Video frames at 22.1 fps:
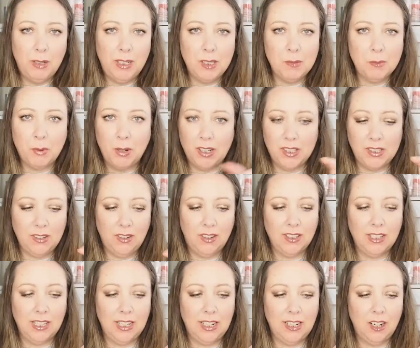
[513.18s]
weeks, but I
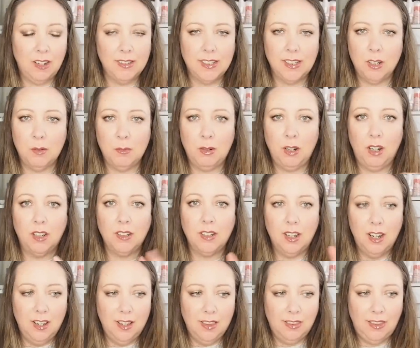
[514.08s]
saw the thing and I was like, oh my
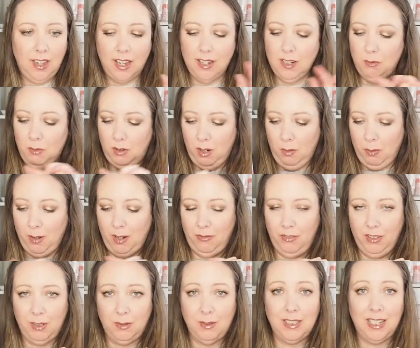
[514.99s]
god, that would go
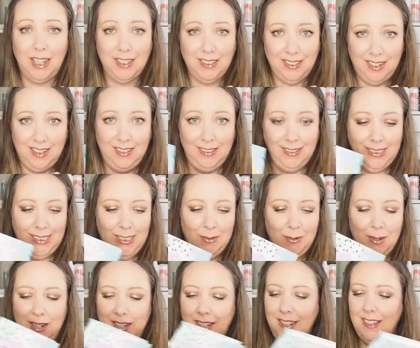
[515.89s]
perfect with that, and you'll
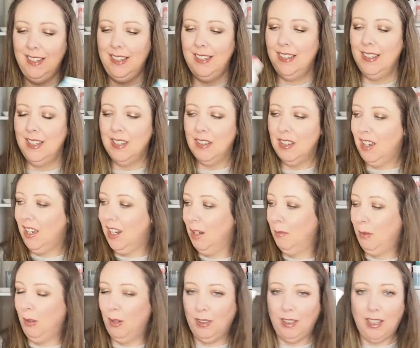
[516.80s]
see why. And
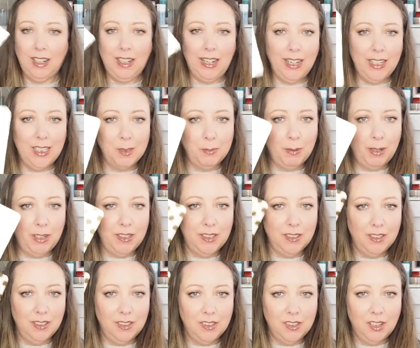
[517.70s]
I bought that Kate
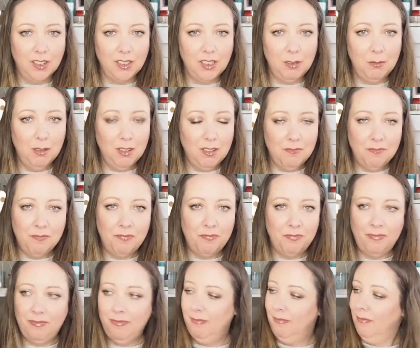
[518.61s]
Spade little dotty one
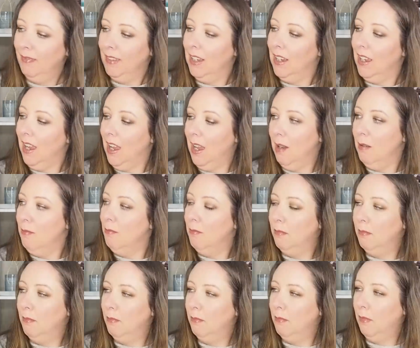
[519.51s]

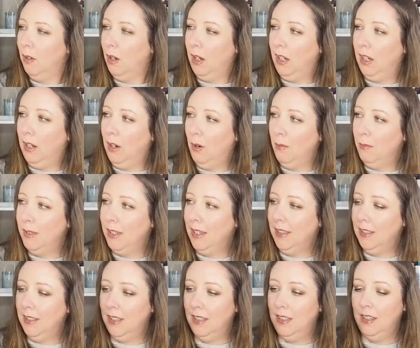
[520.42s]
in
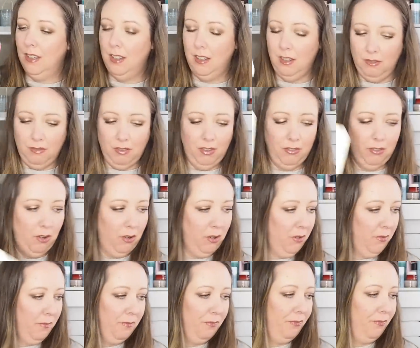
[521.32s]
HomeSense for a
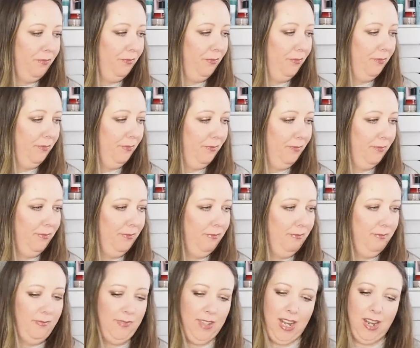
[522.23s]
photo.
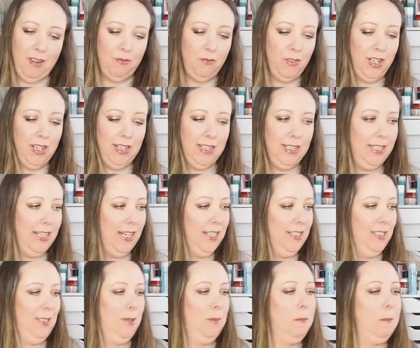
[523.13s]
I haven't written any
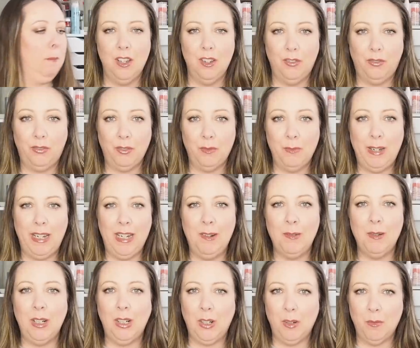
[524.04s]
yet. For
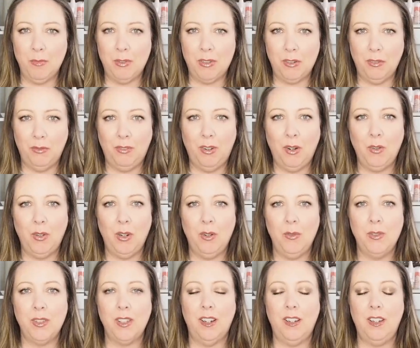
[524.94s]
me, when it comes to
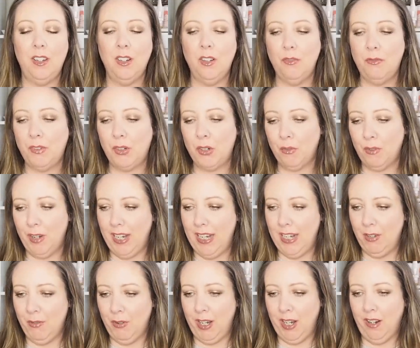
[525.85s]
photos, I love
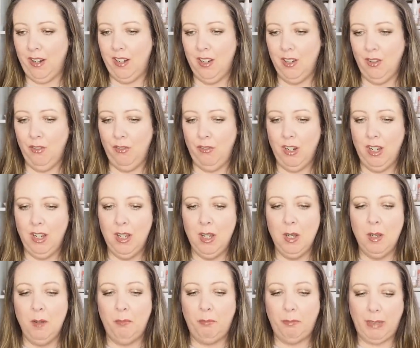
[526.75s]
greenery, I love
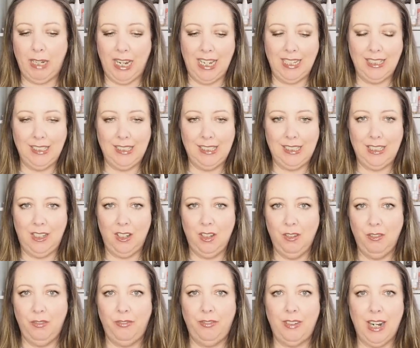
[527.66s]
plants, I
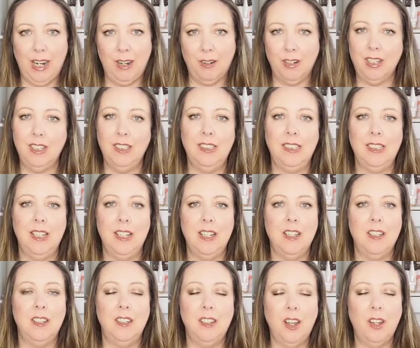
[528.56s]
love flowers.
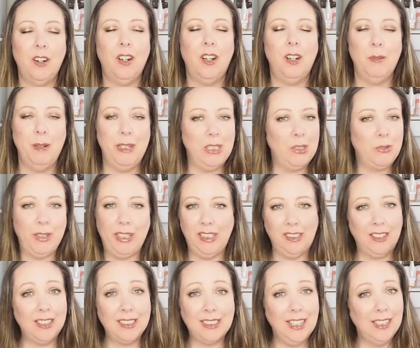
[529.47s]
Not always
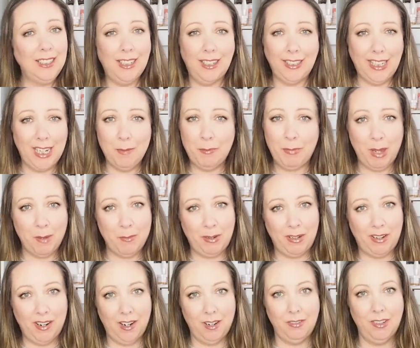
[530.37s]
real, because I can't keep them
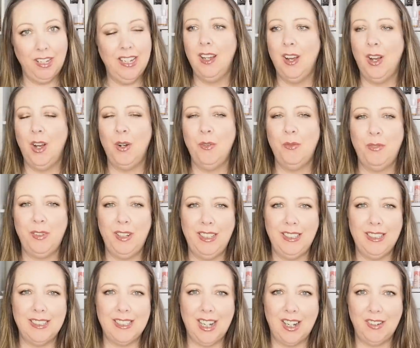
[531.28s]
alive.
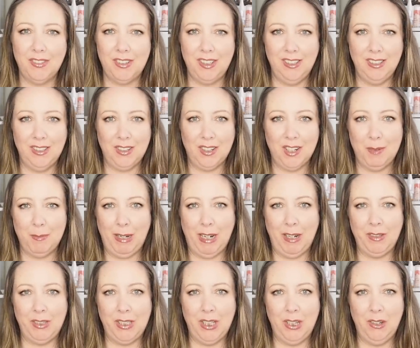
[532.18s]
Hopefully the daffodils are going to be
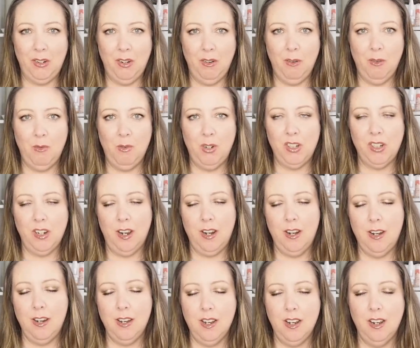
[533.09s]
out soon, which
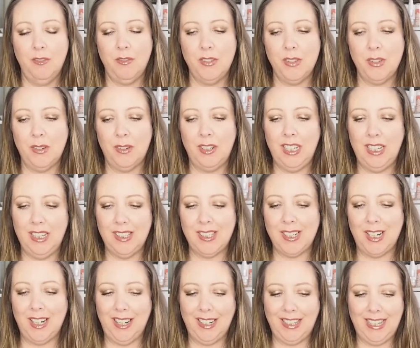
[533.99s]
I love. So I need to
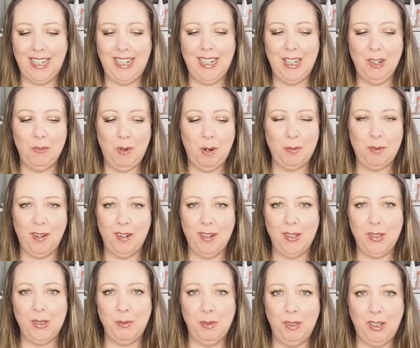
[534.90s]
start like thinking what
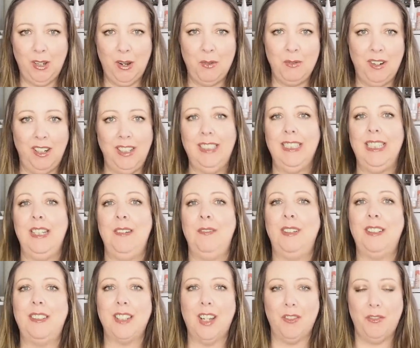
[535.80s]
products will go nicely
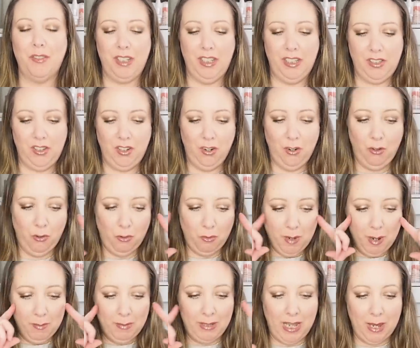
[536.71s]
with daffodils,
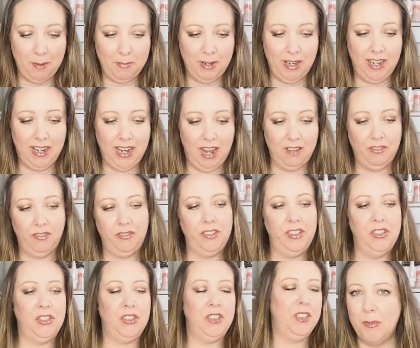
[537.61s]
remember them, and have a
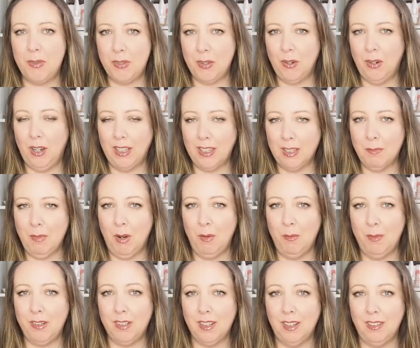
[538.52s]
vision. So at the
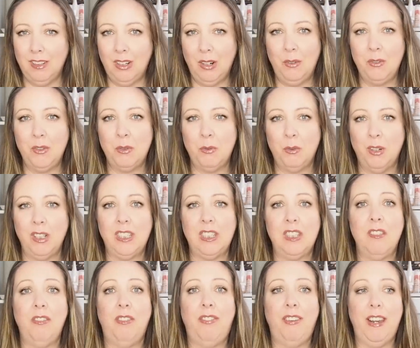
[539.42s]
moment, I'm going towards
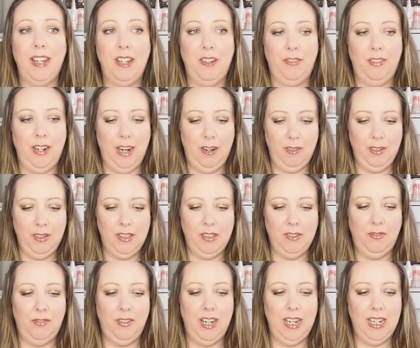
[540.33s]
the fake flowers,
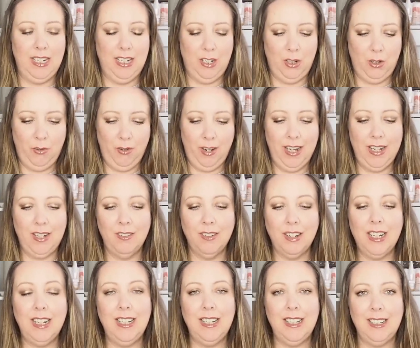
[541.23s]
the fake
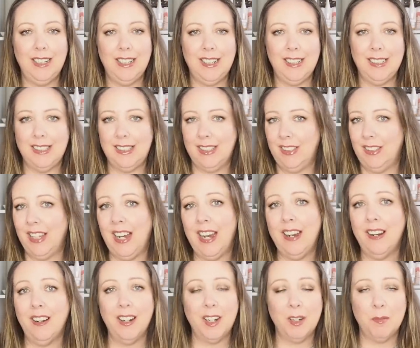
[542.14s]
greenery, because they're there. I